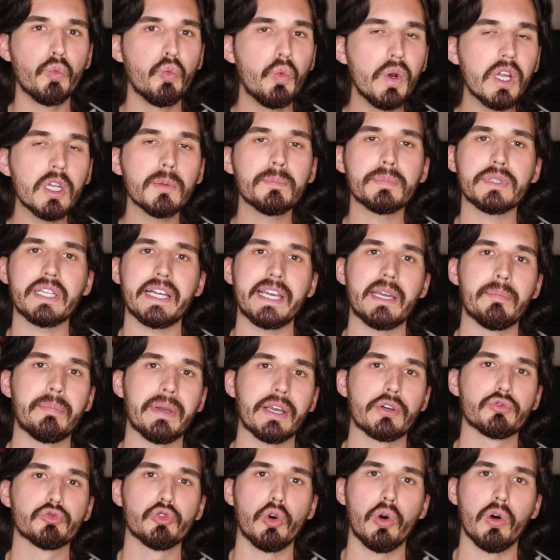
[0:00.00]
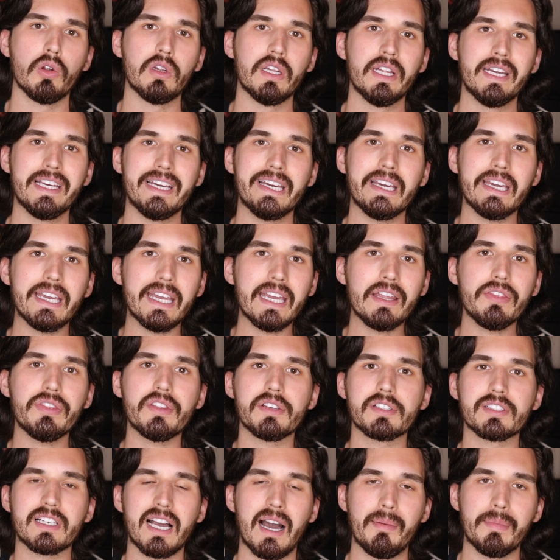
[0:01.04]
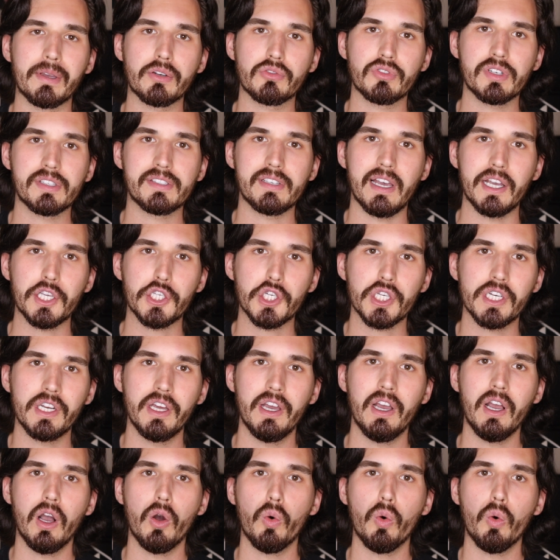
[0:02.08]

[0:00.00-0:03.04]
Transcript: will play a big role in this coming recession,